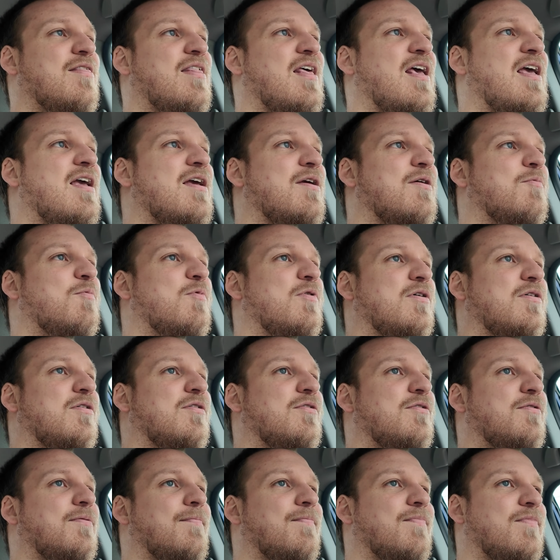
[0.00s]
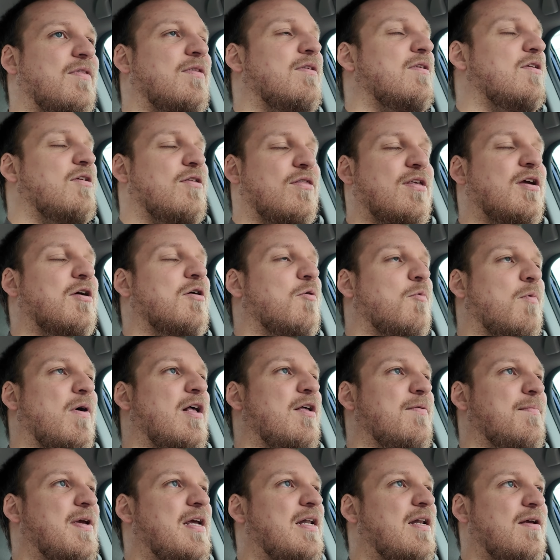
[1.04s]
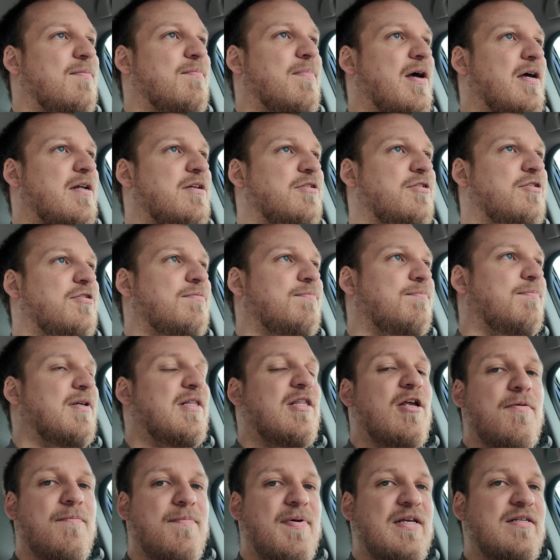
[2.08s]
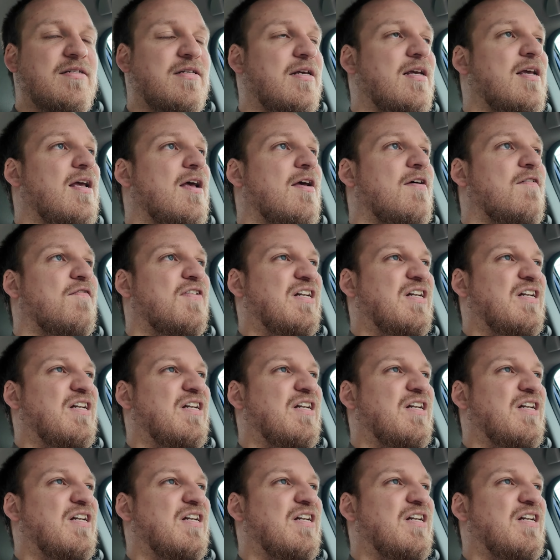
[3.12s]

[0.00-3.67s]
they're a well-meaning bunch, but they're busy.